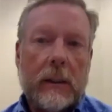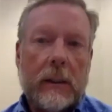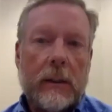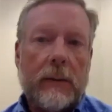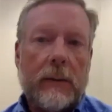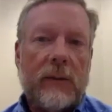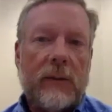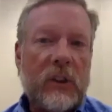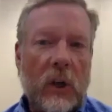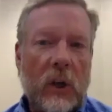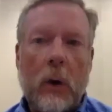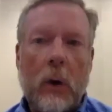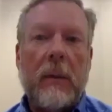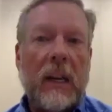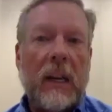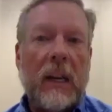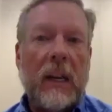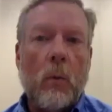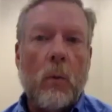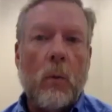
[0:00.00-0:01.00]
so
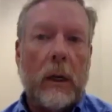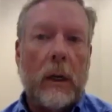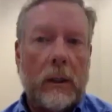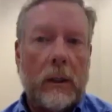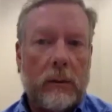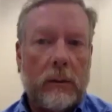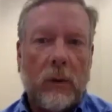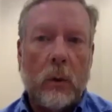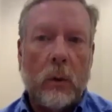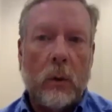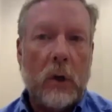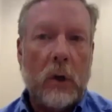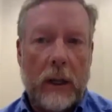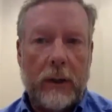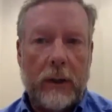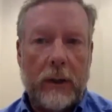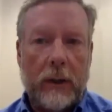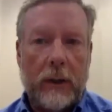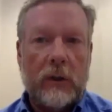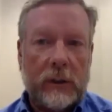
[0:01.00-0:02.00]
many wonderful
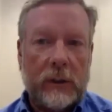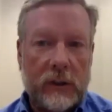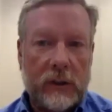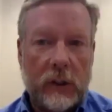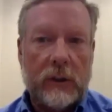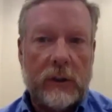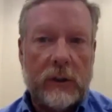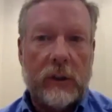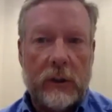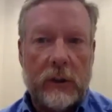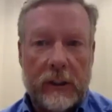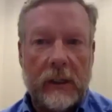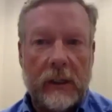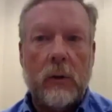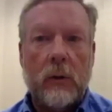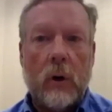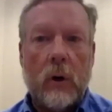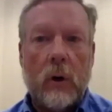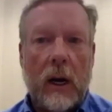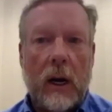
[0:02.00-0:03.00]
brothers and sisters in
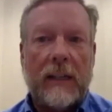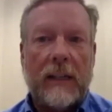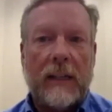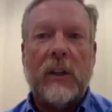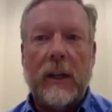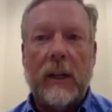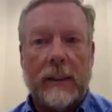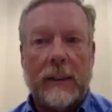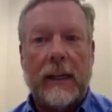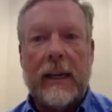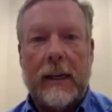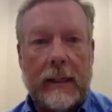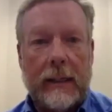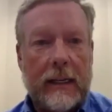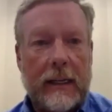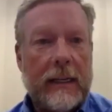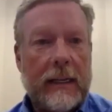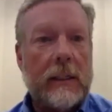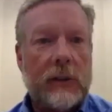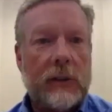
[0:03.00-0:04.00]
Christ doesn't get any
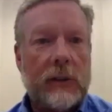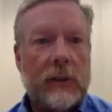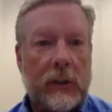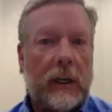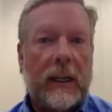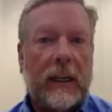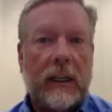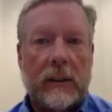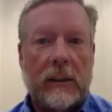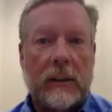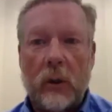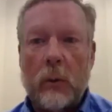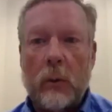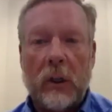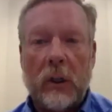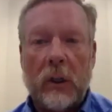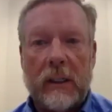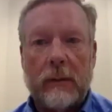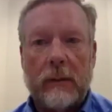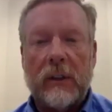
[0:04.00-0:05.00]
easier. It gets a little more
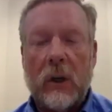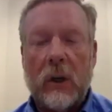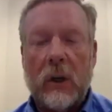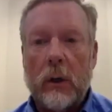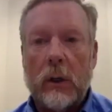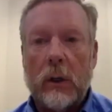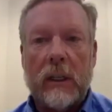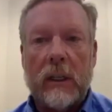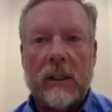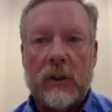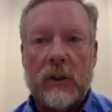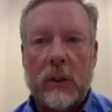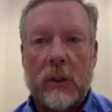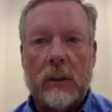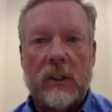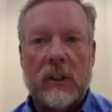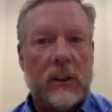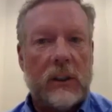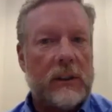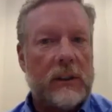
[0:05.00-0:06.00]
difficult because you
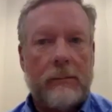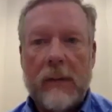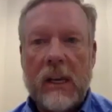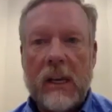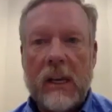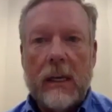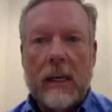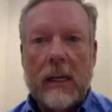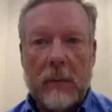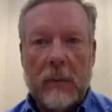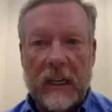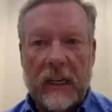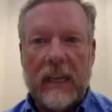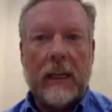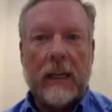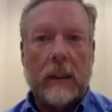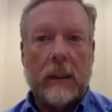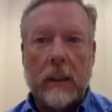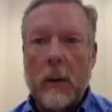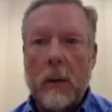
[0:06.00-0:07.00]
just begin to
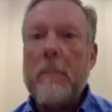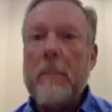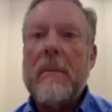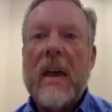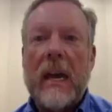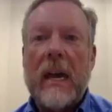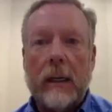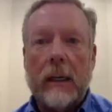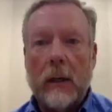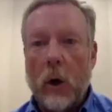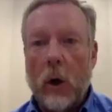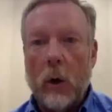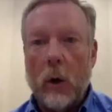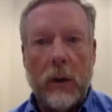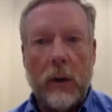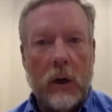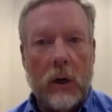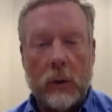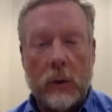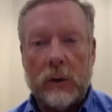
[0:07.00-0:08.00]
lament all
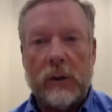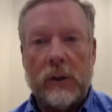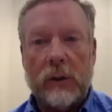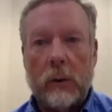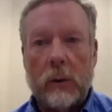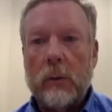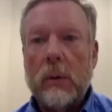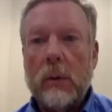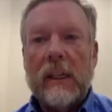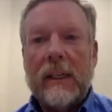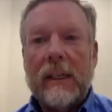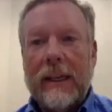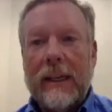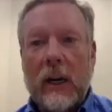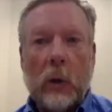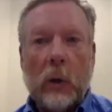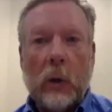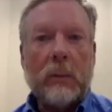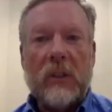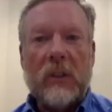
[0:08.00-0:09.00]
those who
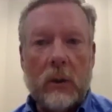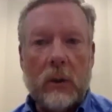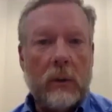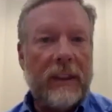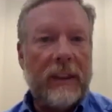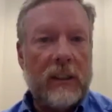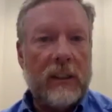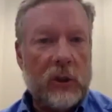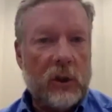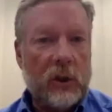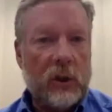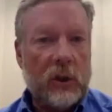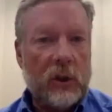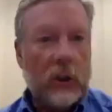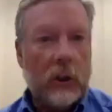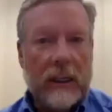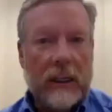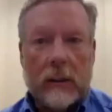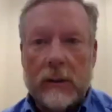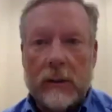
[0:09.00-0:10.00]
helped you in this journey.
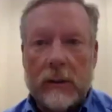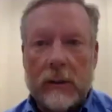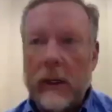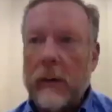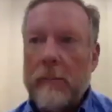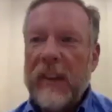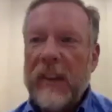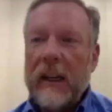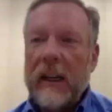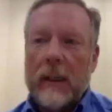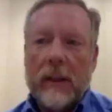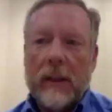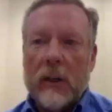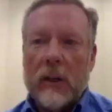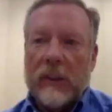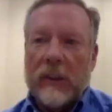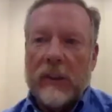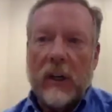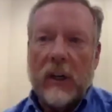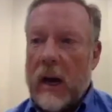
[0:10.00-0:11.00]
So those
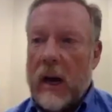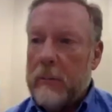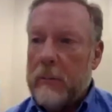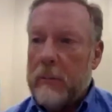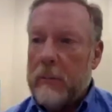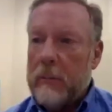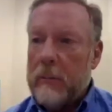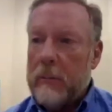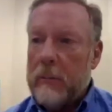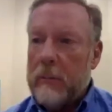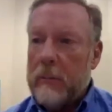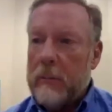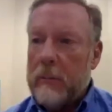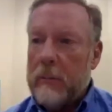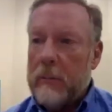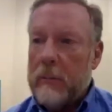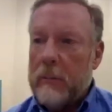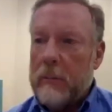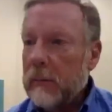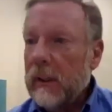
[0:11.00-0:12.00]
are a couple of
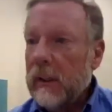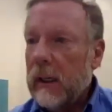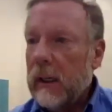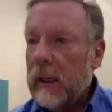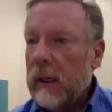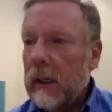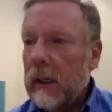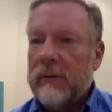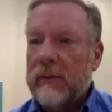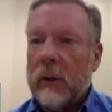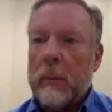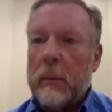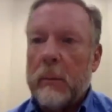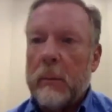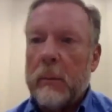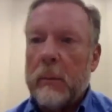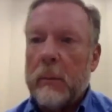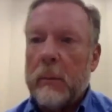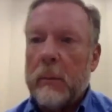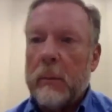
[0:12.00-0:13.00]
things that for
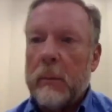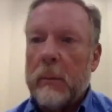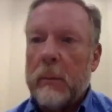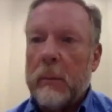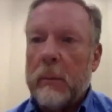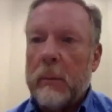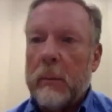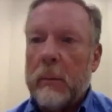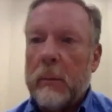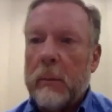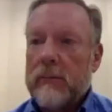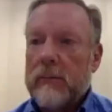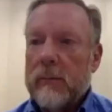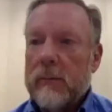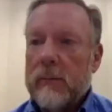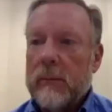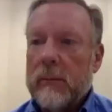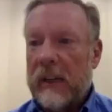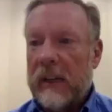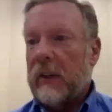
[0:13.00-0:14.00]
me would be
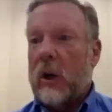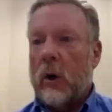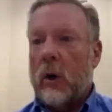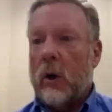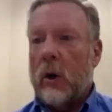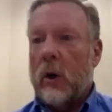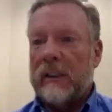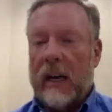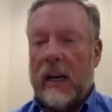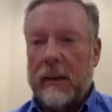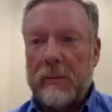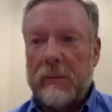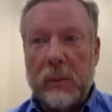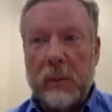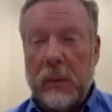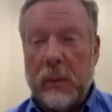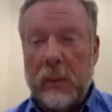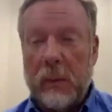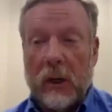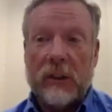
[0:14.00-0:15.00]
difficult times,
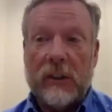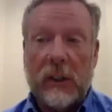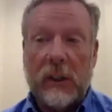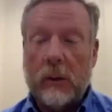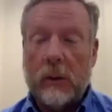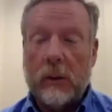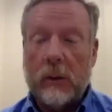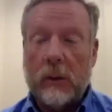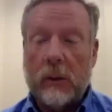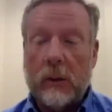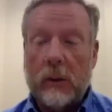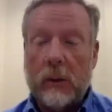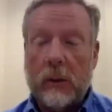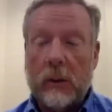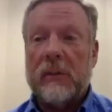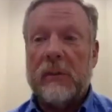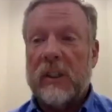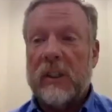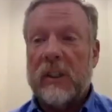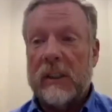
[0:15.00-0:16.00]
but also
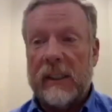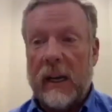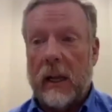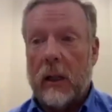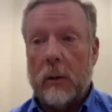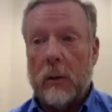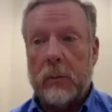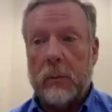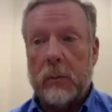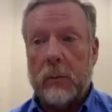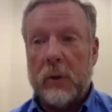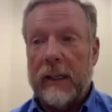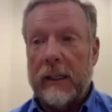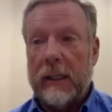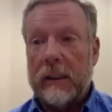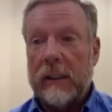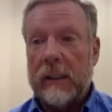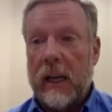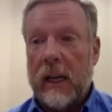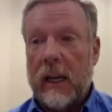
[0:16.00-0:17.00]
times to
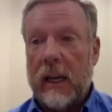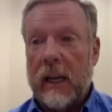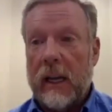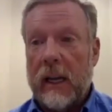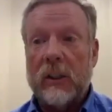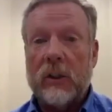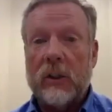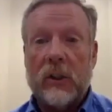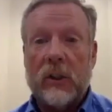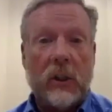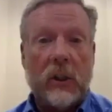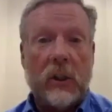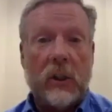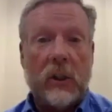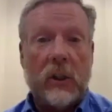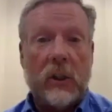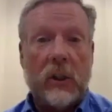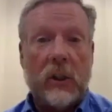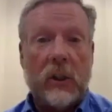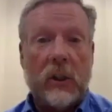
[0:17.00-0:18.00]
celebrate. It's kind of the
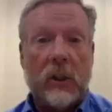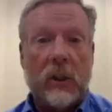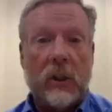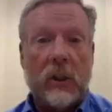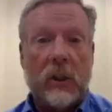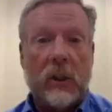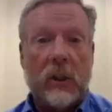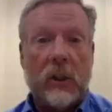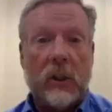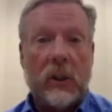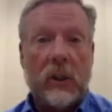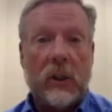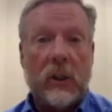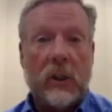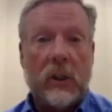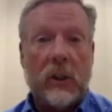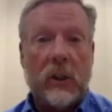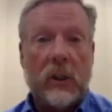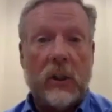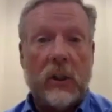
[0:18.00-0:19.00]
two edges, the
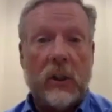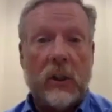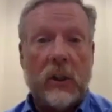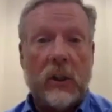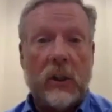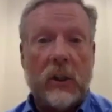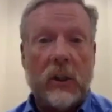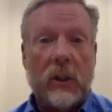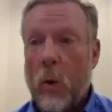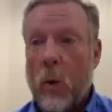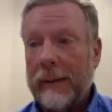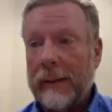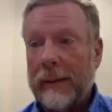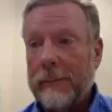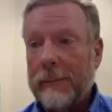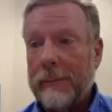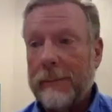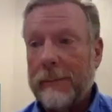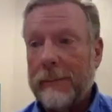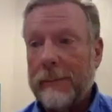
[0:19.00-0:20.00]
two sides of a
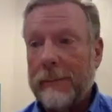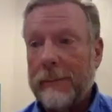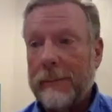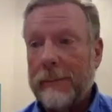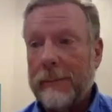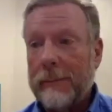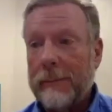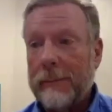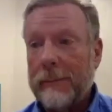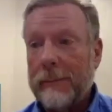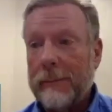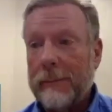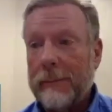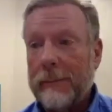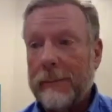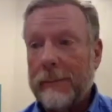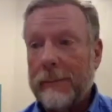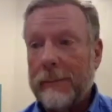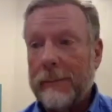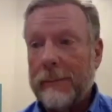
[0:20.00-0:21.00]
coin.
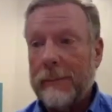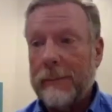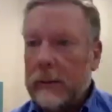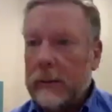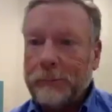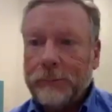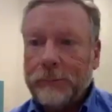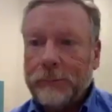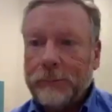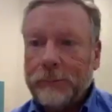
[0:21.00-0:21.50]
So a